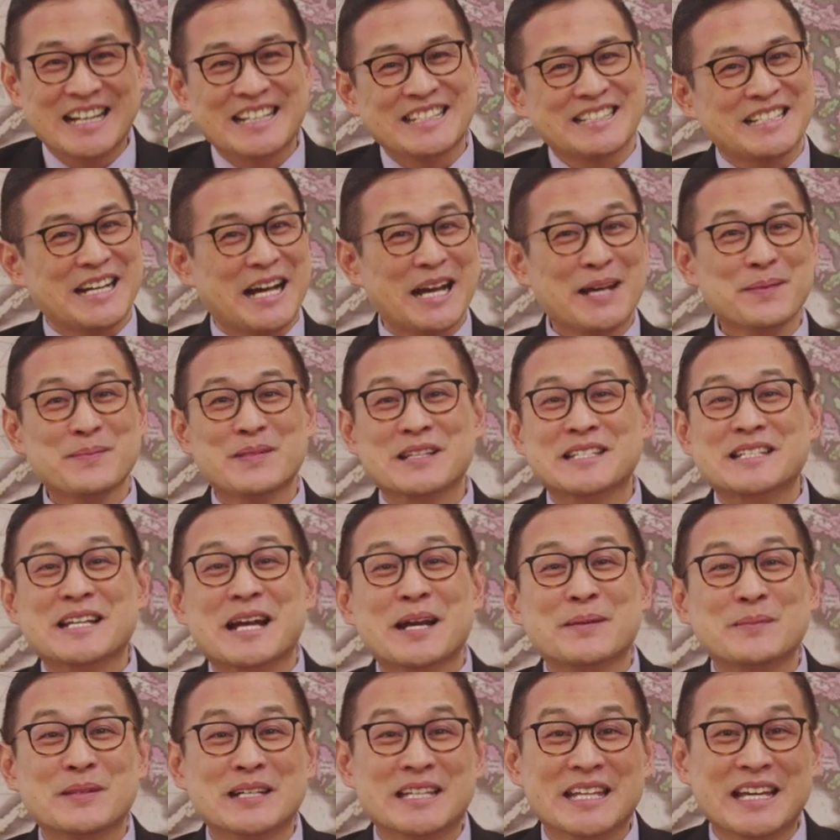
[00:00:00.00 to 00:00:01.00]
Time and
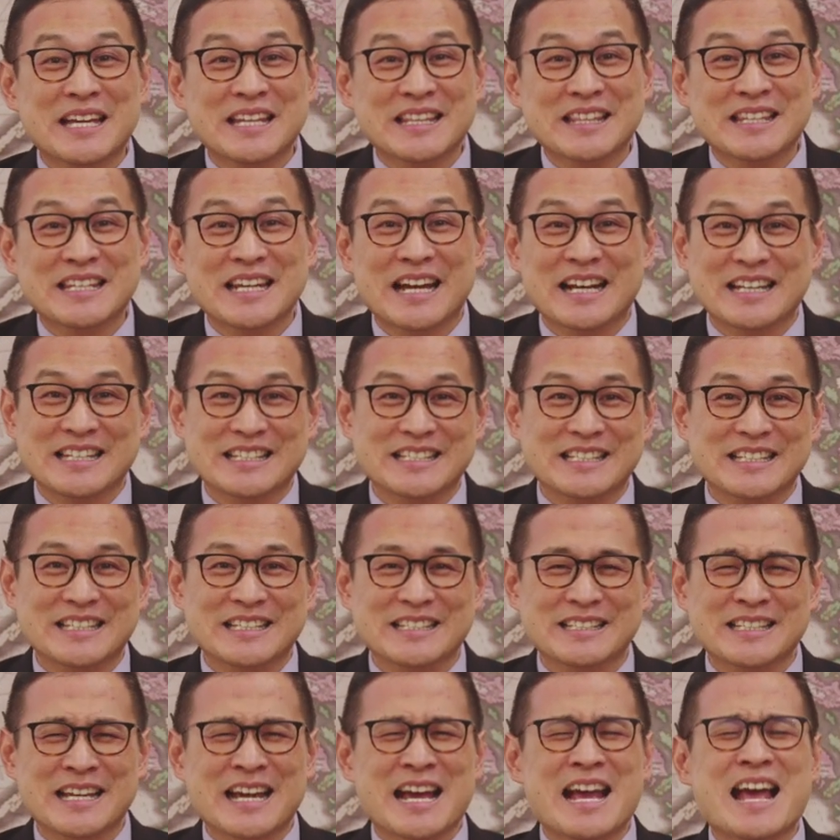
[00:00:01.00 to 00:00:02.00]
time again, the answer
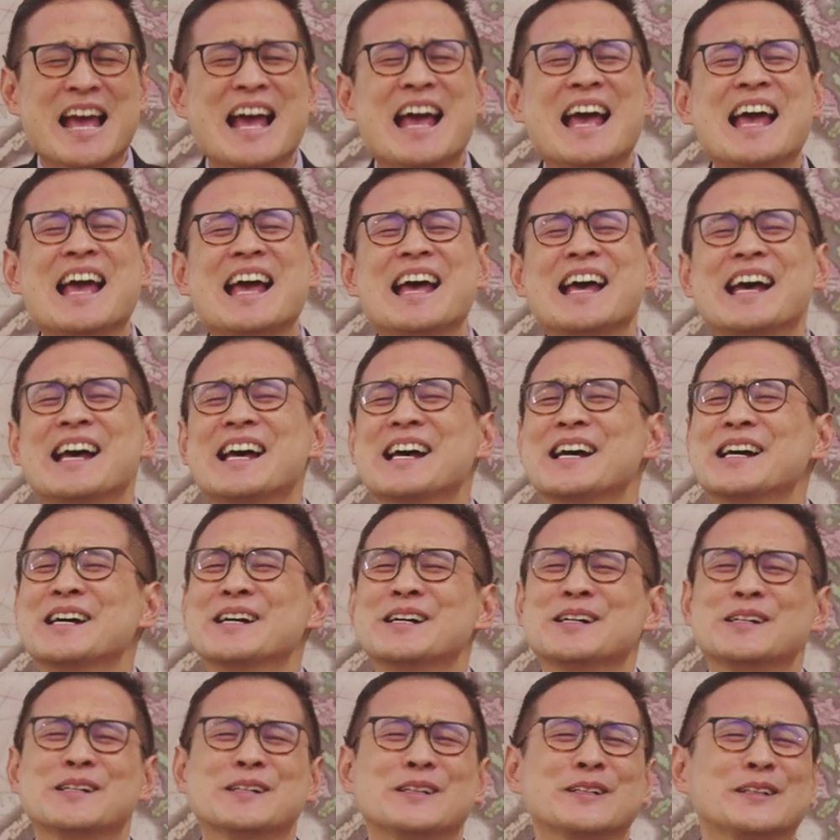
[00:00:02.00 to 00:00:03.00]
is
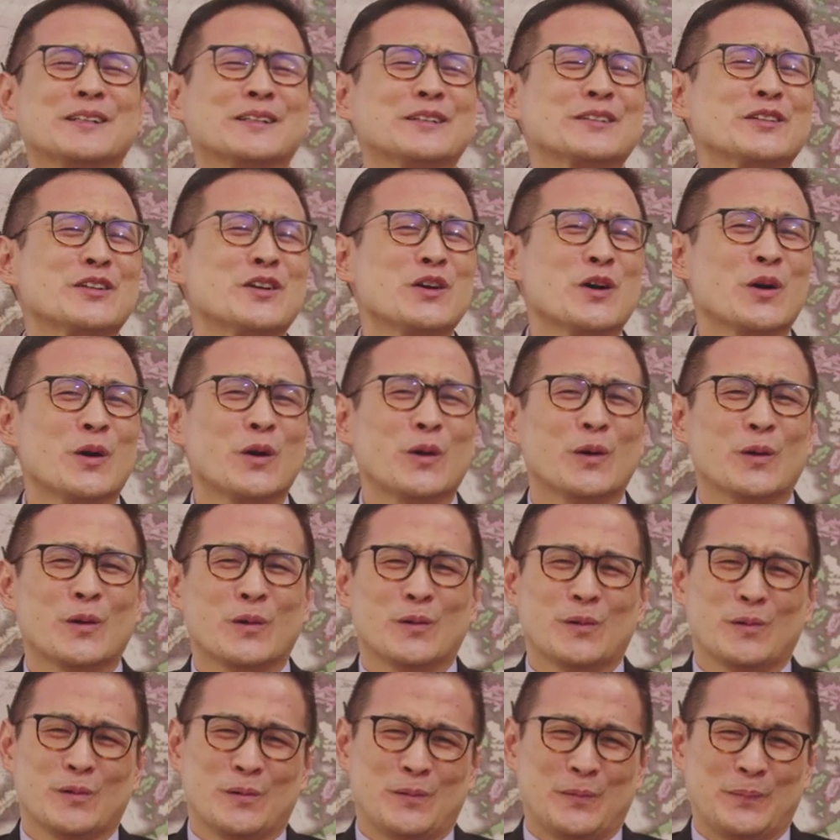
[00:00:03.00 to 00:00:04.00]
hell
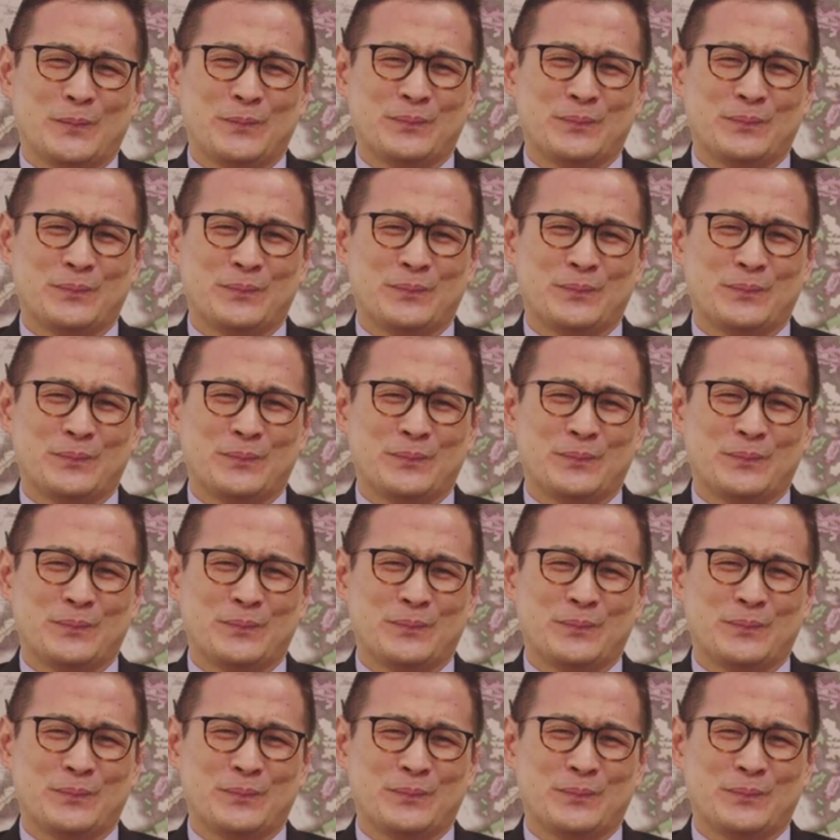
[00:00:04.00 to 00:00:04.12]
no.